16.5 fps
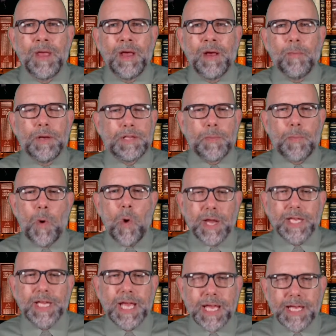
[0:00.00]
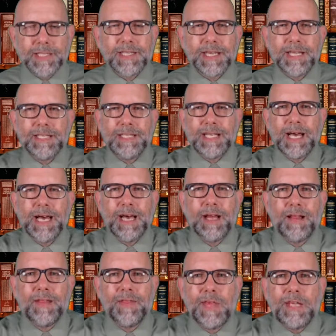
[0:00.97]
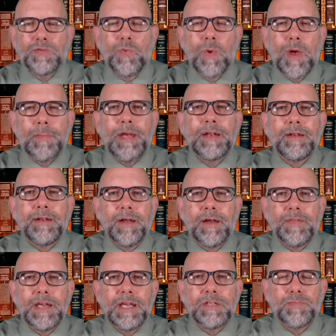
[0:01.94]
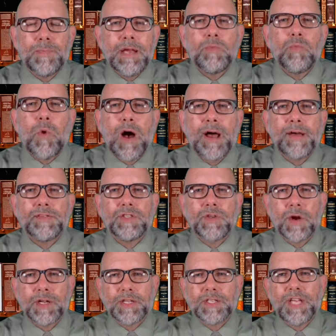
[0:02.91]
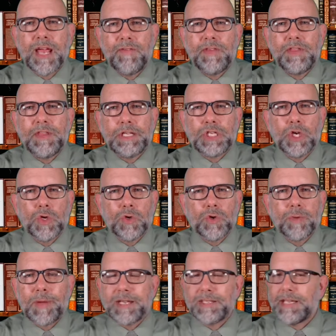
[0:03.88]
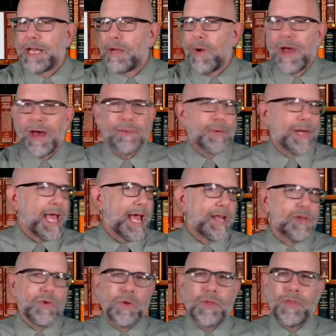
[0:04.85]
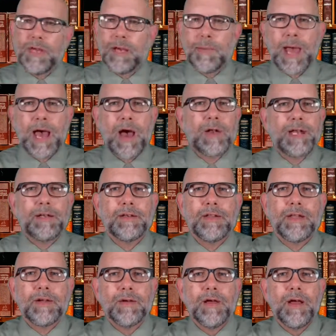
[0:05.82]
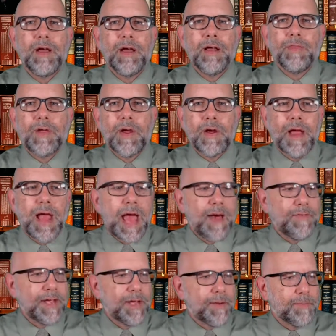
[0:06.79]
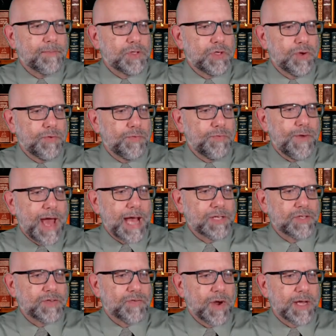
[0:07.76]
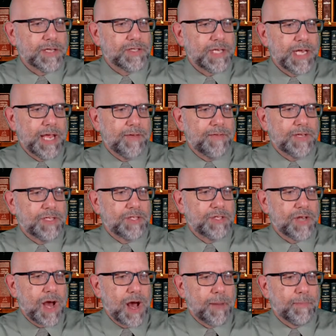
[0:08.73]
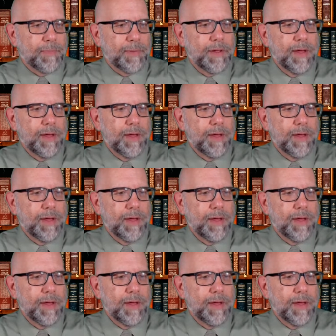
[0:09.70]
But the point is that these women, these midwives, start saving the children by saying, well, we can't do anything about it. They're having them too fast for us to even stop.